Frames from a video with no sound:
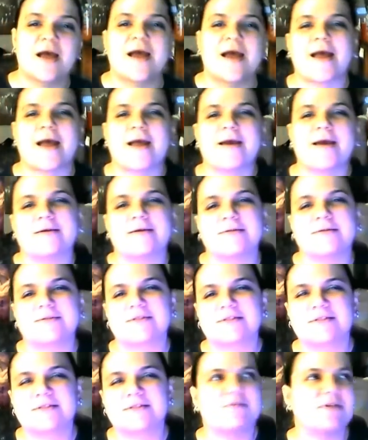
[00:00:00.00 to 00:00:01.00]
and
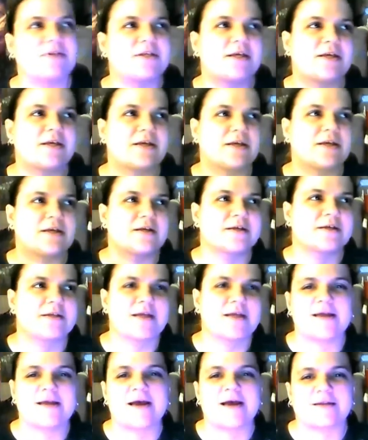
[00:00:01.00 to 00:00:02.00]
Stephen King,
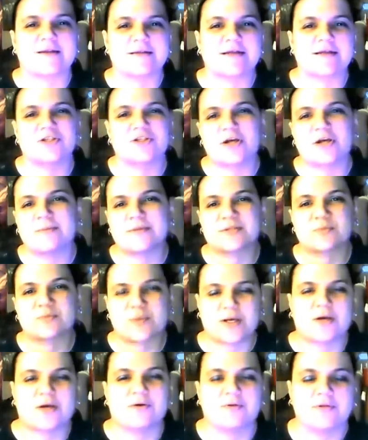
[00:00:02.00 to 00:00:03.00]
he had a day job as
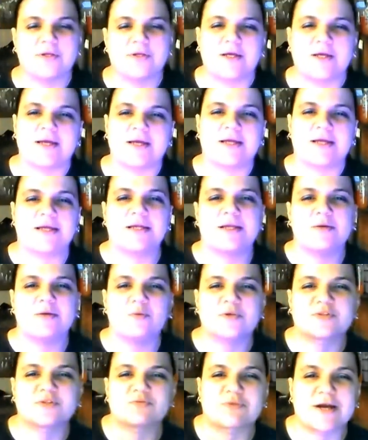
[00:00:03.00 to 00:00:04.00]
well. He
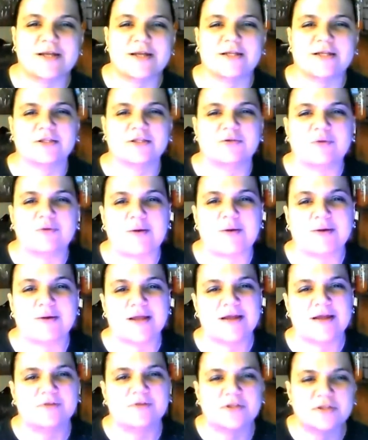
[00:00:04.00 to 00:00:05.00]
was writing throughout
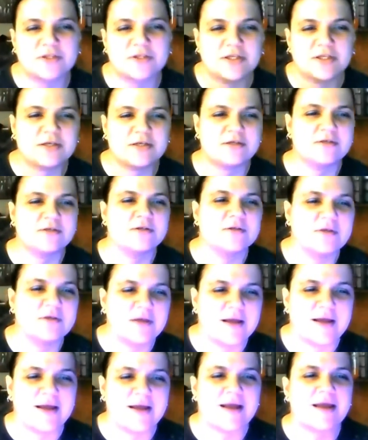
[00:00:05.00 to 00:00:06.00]
everything,
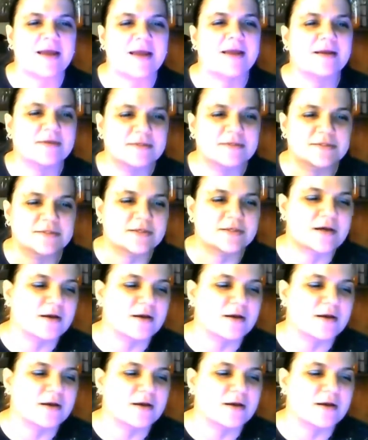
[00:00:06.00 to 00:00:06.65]
and